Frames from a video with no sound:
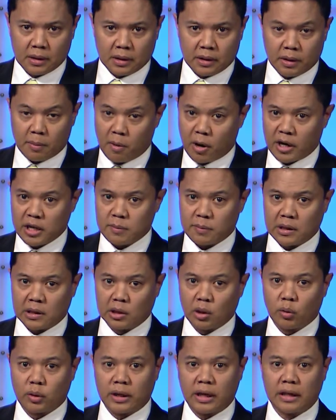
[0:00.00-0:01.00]
The monument,
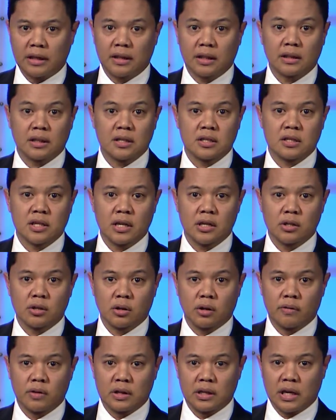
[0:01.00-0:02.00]
located at the
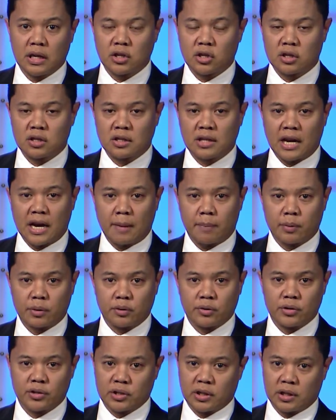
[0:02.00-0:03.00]
center of the nation's
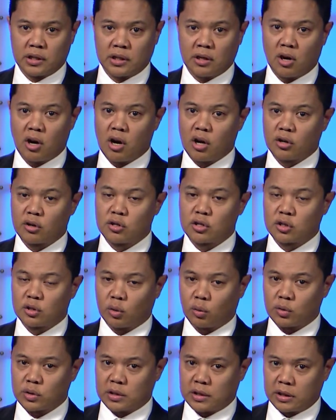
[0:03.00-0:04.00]
capital city, honors
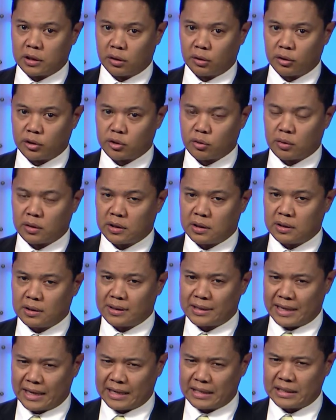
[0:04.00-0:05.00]
those killed during the
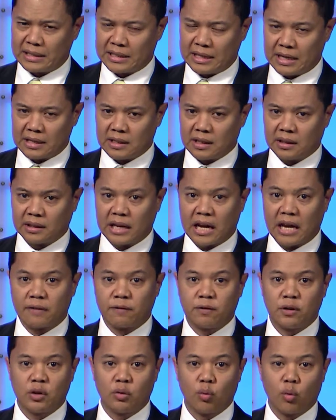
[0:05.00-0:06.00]
1980
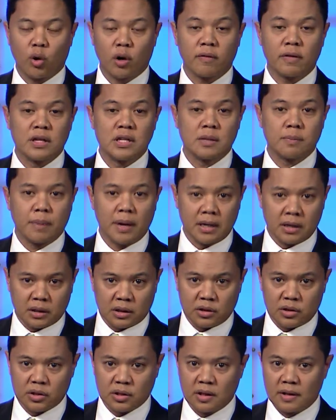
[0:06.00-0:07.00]
Latvian War of
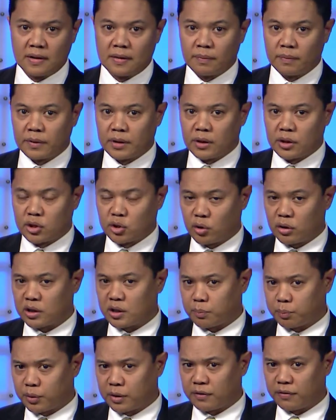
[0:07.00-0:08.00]
Independence. During
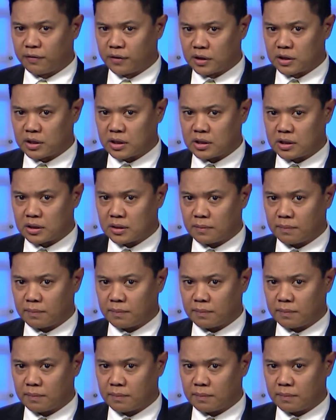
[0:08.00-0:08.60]
the brief visit,